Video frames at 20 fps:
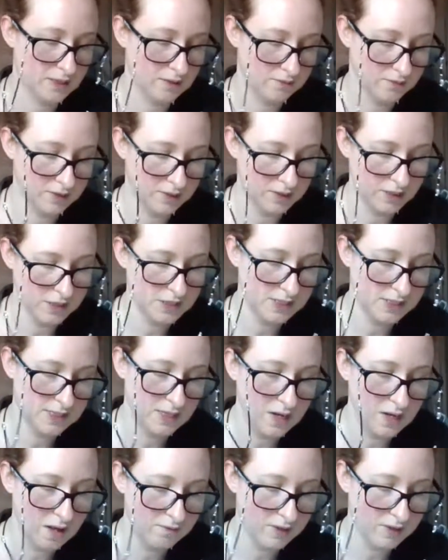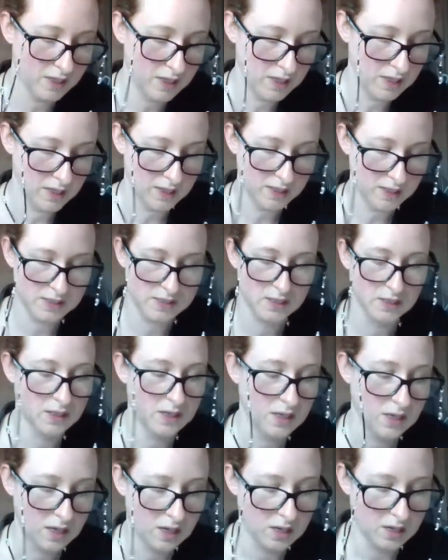love it. I just love it.
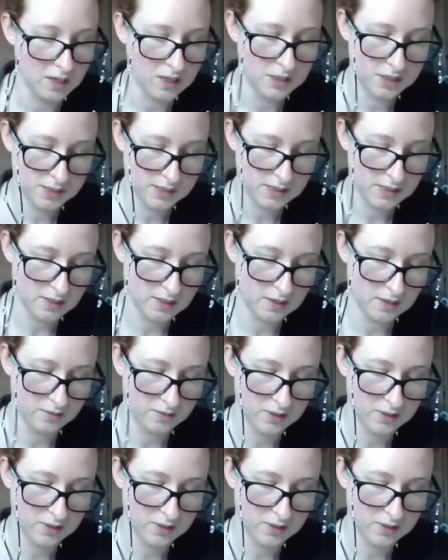I just love